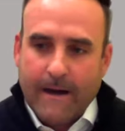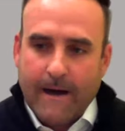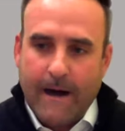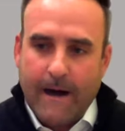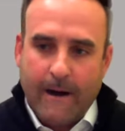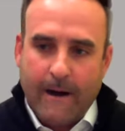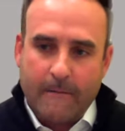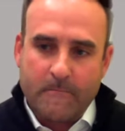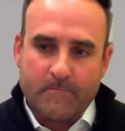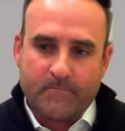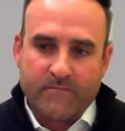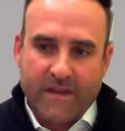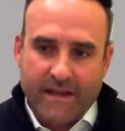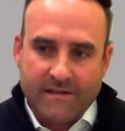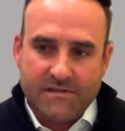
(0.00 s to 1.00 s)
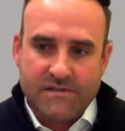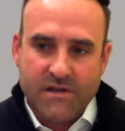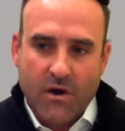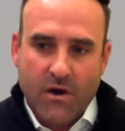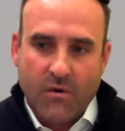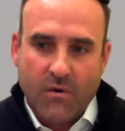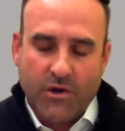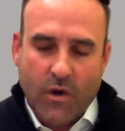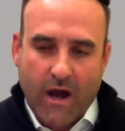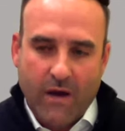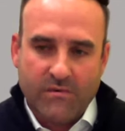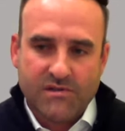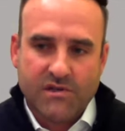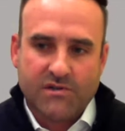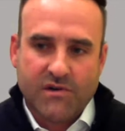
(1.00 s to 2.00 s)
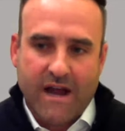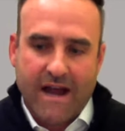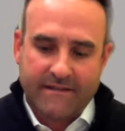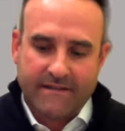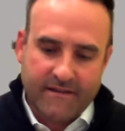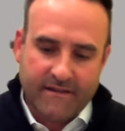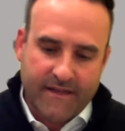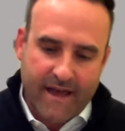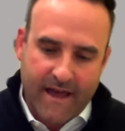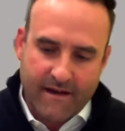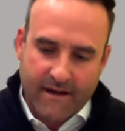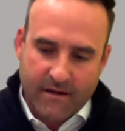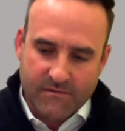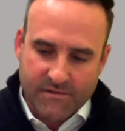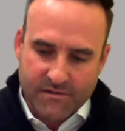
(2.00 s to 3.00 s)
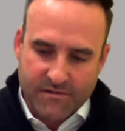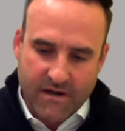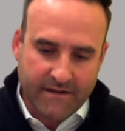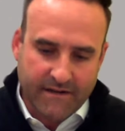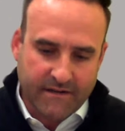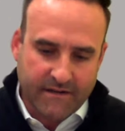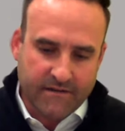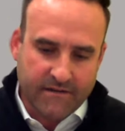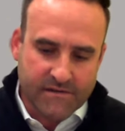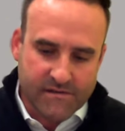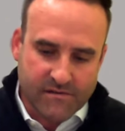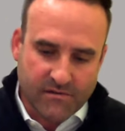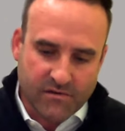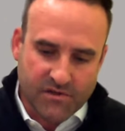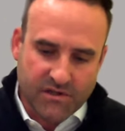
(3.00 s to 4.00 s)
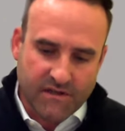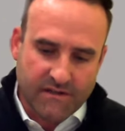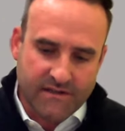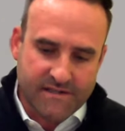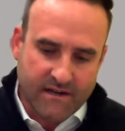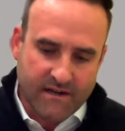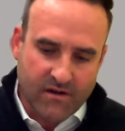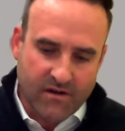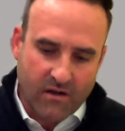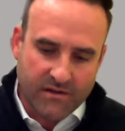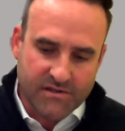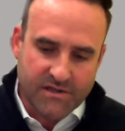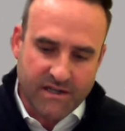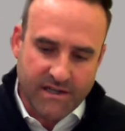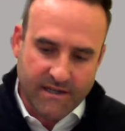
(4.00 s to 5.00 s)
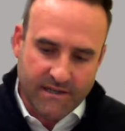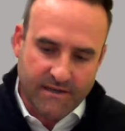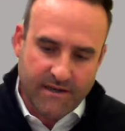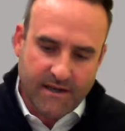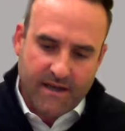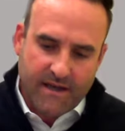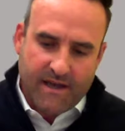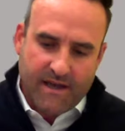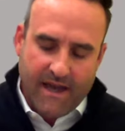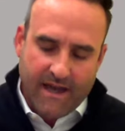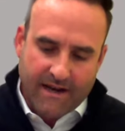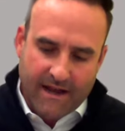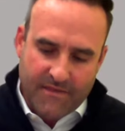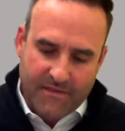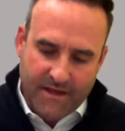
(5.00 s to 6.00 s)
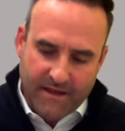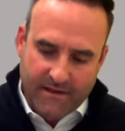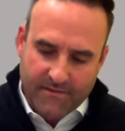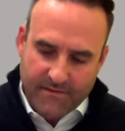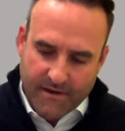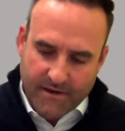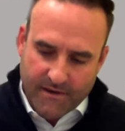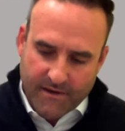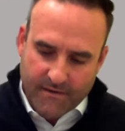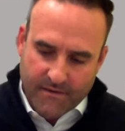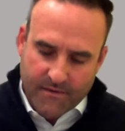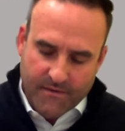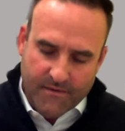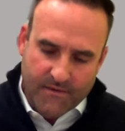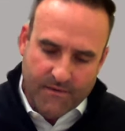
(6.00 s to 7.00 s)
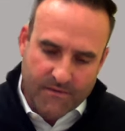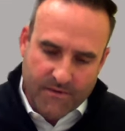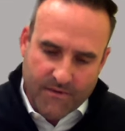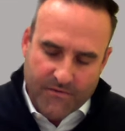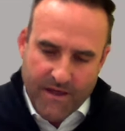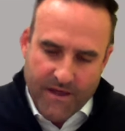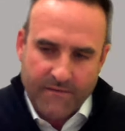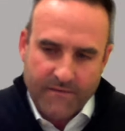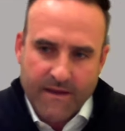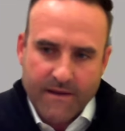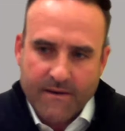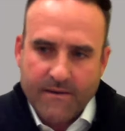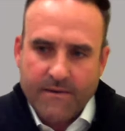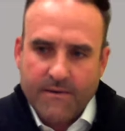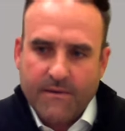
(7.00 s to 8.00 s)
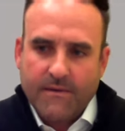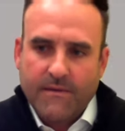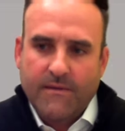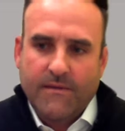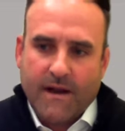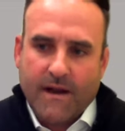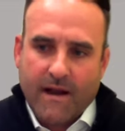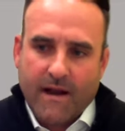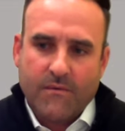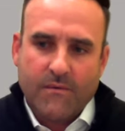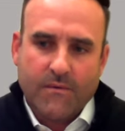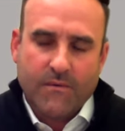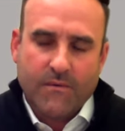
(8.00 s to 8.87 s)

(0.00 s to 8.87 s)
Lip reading: And so I was attracted to that. I was attracted to the solution and the technology, and I think the thing that I